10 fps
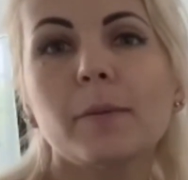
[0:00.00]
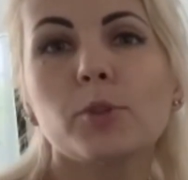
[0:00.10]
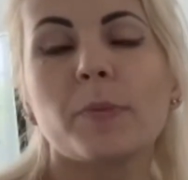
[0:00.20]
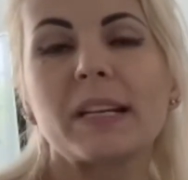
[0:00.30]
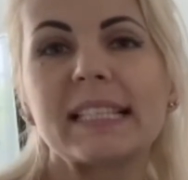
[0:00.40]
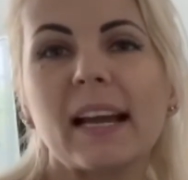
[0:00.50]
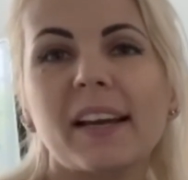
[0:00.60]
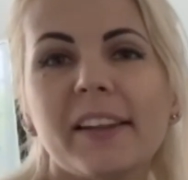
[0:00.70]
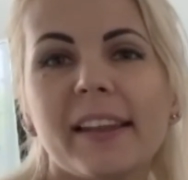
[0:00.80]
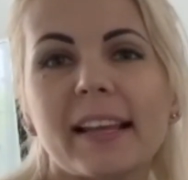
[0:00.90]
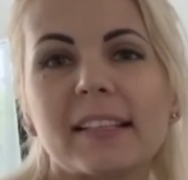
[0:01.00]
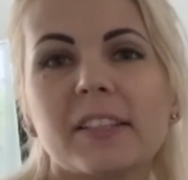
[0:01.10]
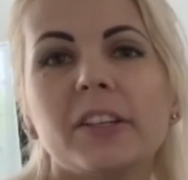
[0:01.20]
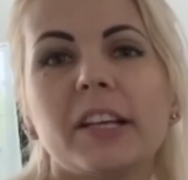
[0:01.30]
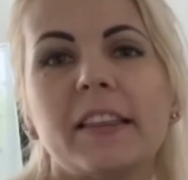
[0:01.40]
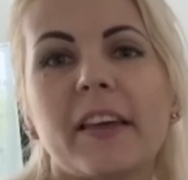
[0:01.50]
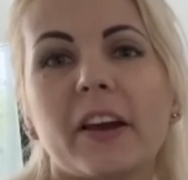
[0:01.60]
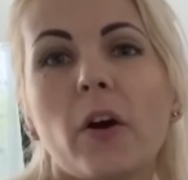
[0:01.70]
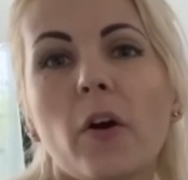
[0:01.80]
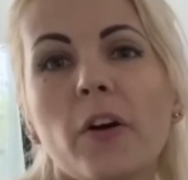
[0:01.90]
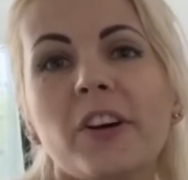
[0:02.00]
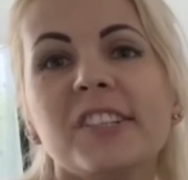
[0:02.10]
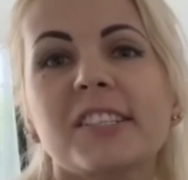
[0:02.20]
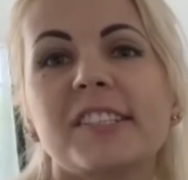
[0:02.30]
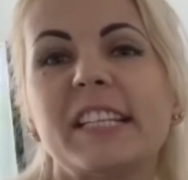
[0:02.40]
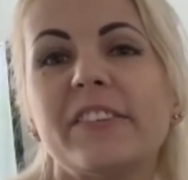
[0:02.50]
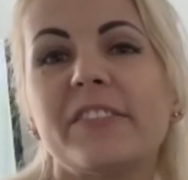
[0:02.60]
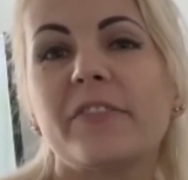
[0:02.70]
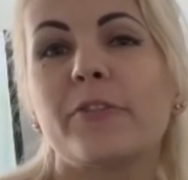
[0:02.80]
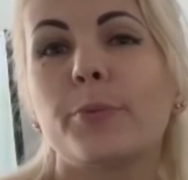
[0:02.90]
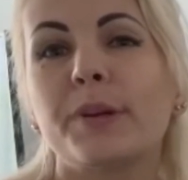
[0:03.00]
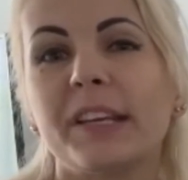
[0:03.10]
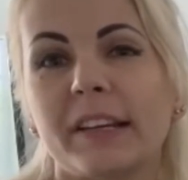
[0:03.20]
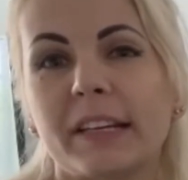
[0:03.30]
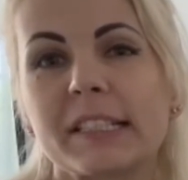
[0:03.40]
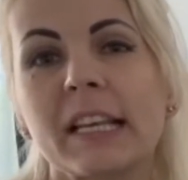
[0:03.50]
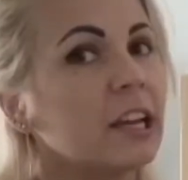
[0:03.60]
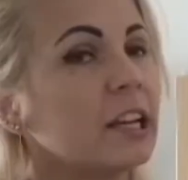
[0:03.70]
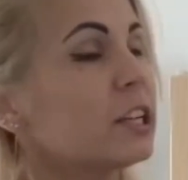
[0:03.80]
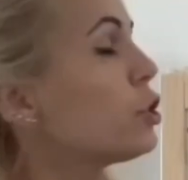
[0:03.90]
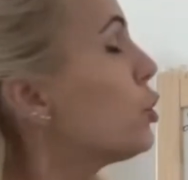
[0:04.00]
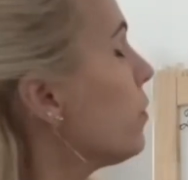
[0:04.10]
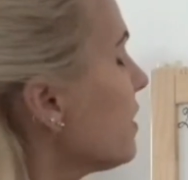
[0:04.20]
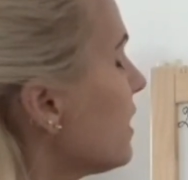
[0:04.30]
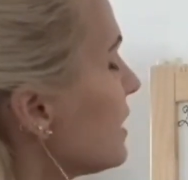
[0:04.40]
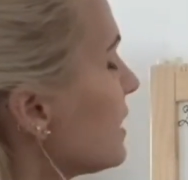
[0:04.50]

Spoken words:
my second lesson in the course Theory for Beginners. During this